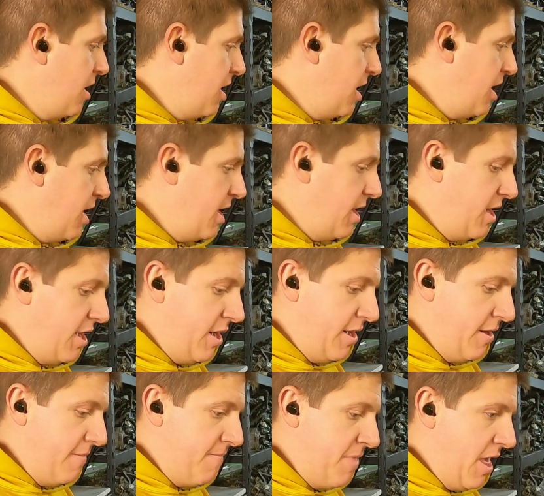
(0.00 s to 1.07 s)

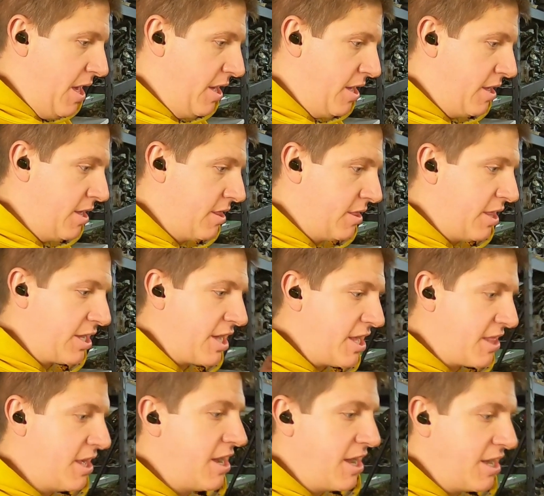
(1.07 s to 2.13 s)
Um, like I
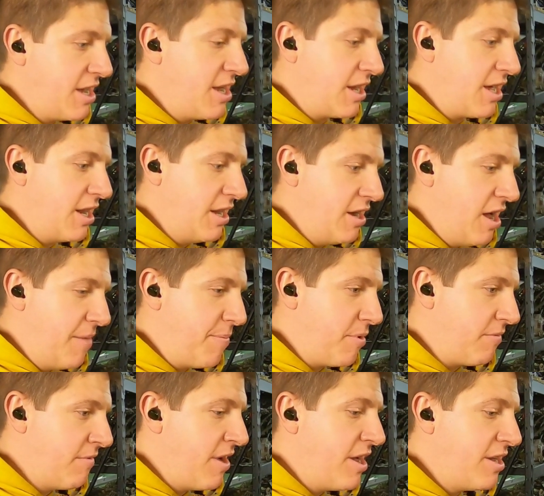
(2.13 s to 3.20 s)
said, I need to get an
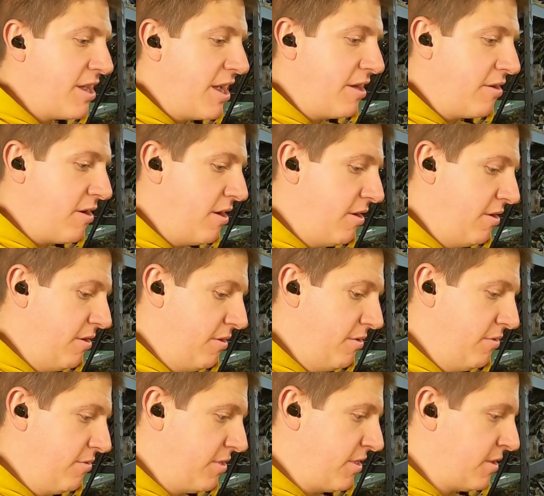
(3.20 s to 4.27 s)
upper radiator
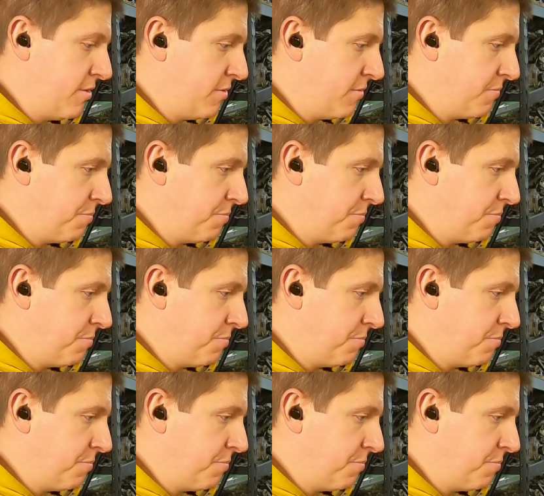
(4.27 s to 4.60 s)
hose.